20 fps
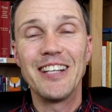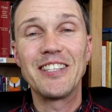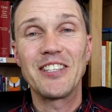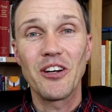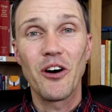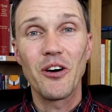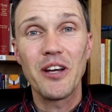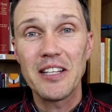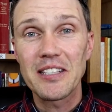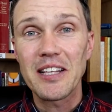and
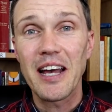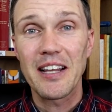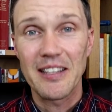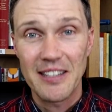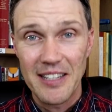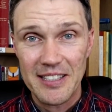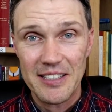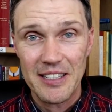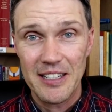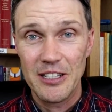so he's like,
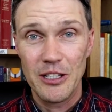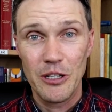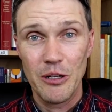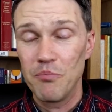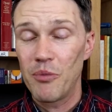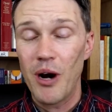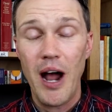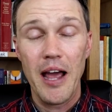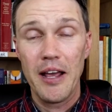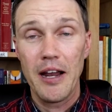listen,
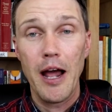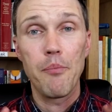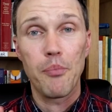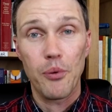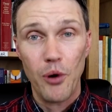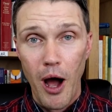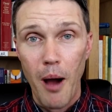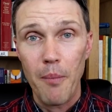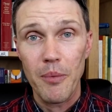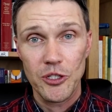Bryan, I
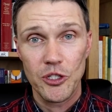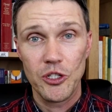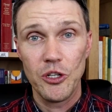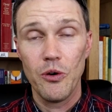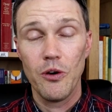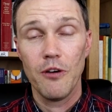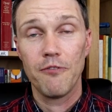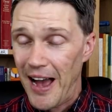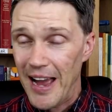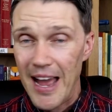promise
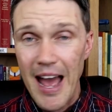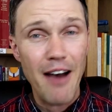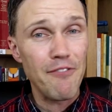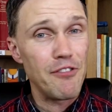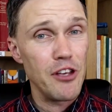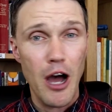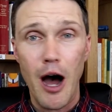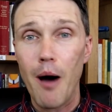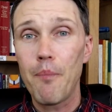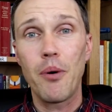you, if I
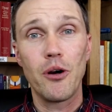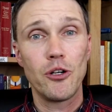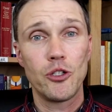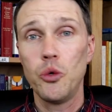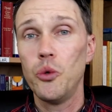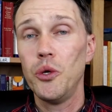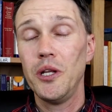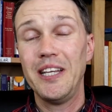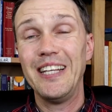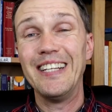have the
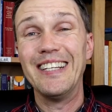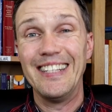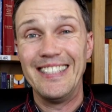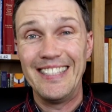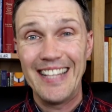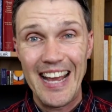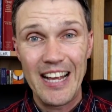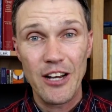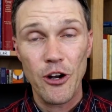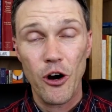opportunity to
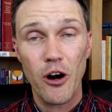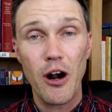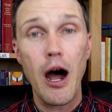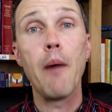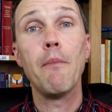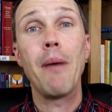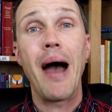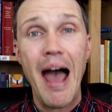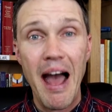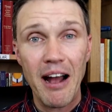date her,
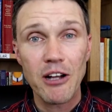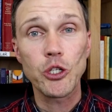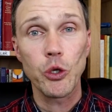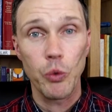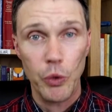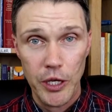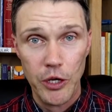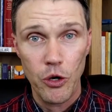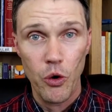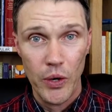I'm
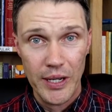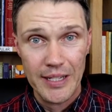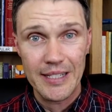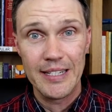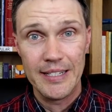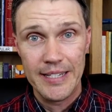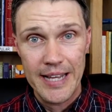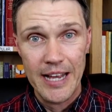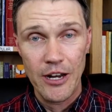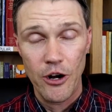actually going
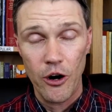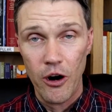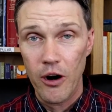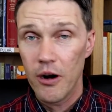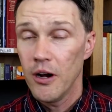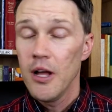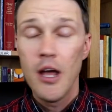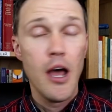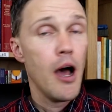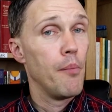to date
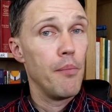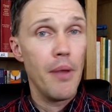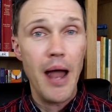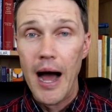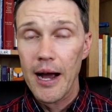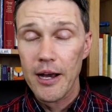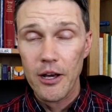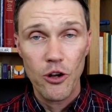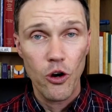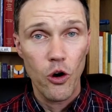her. I'm
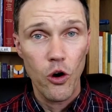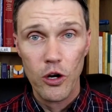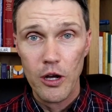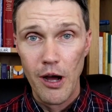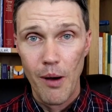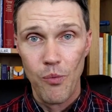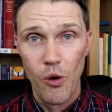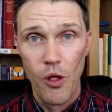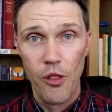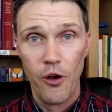not going to
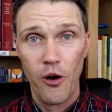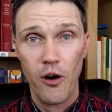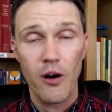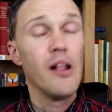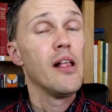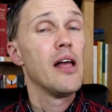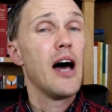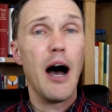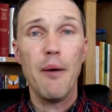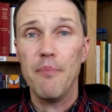hook up with her.
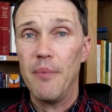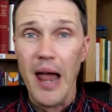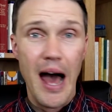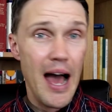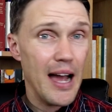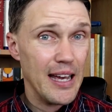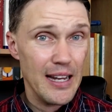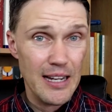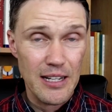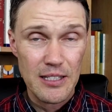I'm
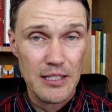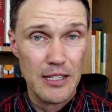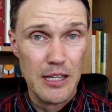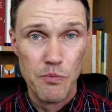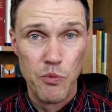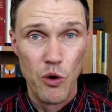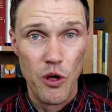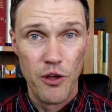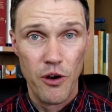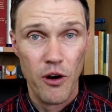not going to
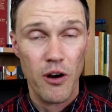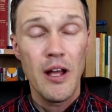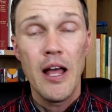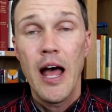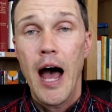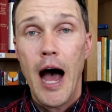sleep with her.